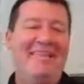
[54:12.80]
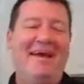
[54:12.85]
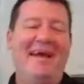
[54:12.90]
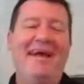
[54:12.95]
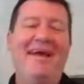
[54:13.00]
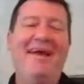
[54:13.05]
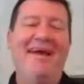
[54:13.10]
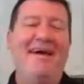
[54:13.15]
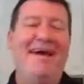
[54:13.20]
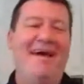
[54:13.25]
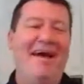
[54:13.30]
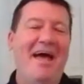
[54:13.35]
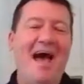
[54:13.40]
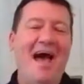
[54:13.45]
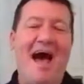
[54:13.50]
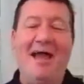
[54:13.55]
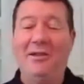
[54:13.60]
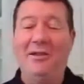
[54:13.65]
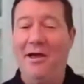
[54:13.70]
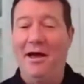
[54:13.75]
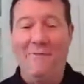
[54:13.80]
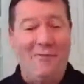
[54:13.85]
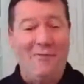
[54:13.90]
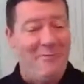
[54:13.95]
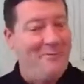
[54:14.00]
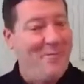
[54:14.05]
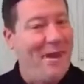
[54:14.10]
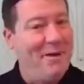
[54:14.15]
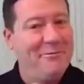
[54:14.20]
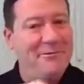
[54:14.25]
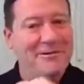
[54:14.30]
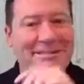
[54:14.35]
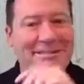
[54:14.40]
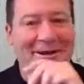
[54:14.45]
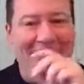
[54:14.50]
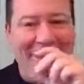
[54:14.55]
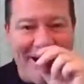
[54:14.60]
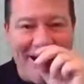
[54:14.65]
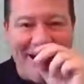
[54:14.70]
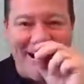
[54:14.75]
they, I love them. They were
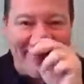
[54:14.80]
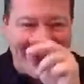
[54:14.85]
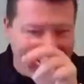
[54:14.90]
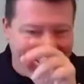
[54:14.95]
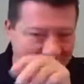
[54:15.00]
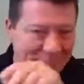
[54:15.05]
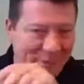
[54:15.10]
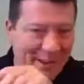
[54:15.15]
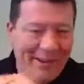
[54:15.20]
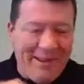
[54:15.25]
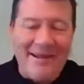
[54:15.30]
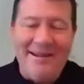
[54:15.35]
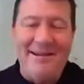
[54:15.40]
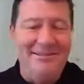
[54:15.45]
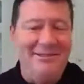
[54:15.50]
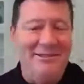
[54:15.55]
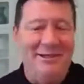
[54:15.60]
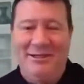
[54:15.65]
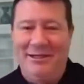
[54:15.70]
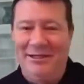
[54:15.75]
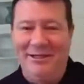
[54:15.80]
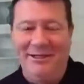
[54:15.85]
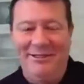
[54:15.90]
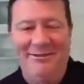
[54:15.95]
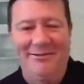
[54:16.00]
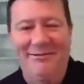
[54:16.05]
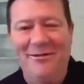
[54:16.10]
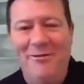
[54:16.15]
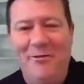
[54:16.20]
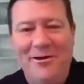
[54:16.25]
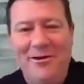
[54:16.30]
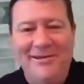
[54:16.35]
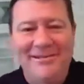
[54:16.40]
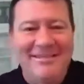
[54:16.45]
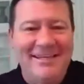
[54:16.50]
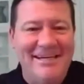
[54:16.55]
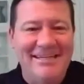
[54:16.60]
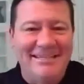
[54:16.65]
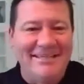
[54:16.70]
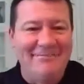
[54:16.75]
so arrogant, but and it's a good
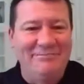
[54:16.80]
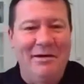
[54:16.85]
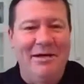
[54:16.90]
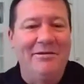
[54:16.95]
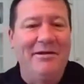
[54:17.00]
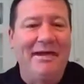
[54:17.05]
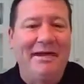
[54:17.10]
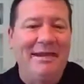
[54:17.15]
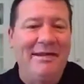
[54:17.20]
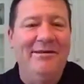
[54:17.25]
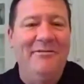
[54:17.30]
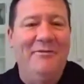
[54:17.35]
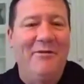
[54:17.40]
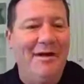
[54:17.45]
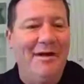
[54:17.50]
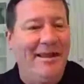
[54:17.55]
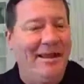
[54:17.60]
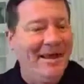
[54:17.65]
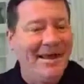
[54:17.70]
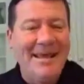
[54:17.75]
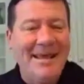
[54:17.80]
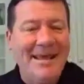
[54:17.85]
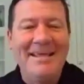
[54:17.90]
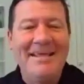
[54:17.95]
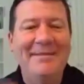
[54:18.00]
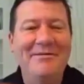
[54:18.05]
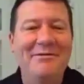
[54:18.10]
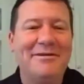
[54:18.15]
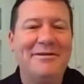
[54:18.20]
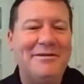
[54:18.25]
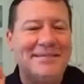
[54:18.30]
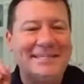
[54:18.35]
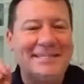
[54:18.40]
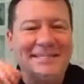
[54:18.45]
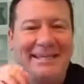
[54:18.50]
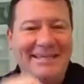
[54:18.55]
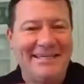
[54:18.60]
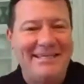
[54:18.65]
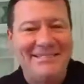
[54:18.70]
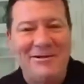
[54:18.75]
organization. But like you know what, you would
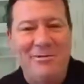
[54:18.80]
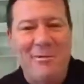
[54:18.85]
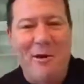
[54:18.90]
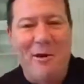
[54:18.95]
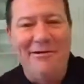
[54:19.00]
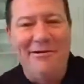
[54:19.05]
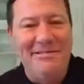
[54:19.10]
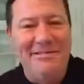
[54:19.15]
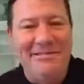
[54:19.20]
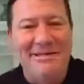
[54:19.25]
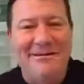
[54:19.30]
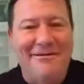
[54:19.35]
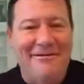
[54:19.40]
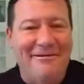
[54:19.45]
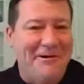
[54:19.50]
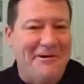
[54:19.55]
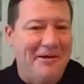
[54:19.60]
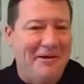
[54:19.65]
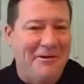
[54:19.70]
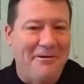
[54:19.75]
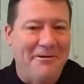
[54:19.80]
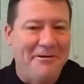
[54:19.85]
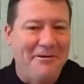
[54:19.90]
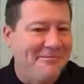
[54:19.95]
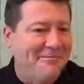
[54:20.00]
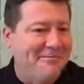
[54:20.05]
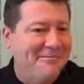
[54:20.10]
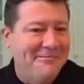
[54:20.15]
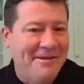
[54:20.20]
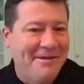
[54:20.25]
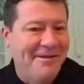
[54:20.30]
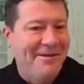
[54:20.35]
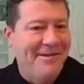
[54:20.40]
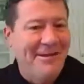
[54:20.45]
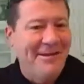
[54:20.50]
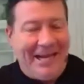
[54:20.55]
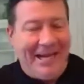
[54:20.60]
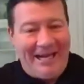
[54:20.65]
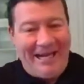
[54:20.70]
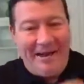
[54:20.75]
stick a squadron sticker in a urinal,
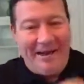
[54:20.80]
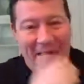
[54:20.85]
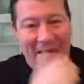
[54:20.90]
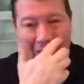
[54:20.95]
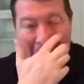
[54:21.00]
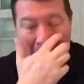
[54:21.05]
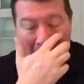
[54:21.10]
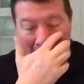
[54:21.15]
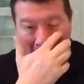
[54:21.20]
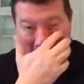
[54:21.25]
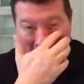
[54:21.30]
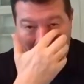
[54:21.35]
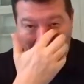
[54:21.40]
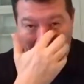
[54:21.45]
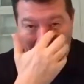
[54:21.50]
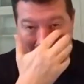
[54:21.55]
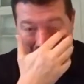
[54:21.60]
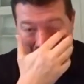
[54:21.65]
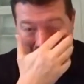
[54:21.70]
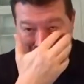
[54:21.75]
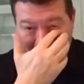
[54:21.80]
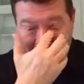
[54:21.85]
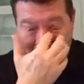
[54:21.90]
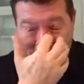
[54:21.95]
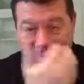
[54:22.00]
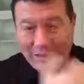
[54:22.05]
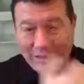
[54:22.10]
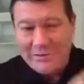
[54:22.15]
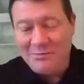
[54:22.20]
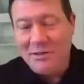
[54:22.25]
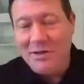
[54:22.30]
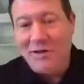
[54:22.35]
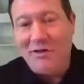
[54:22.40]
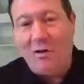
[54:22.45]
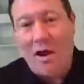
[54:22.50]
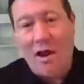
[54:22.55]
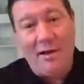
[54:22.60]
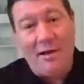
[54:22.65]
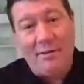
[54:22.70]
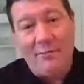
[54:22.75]
and uh, it makes me
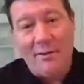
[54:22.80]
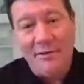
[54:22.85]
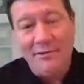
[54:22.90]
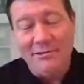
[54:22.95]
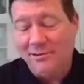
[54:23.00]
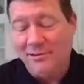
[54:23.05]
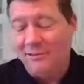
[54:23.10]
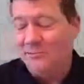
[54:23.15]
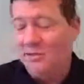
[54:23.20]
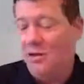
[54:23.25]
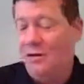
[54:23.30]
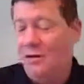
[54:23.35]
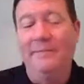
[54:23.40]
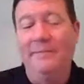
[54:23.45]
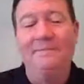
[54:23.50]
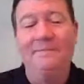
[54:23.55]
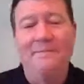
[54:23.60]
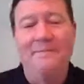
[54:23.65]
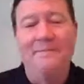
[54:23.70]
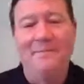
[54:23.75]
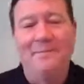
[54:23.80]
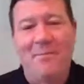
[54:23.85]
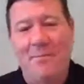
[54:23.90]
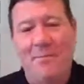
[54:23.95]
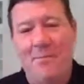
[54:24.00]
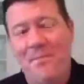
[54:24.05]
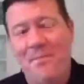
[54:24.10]
cry almost. I'm sorry. I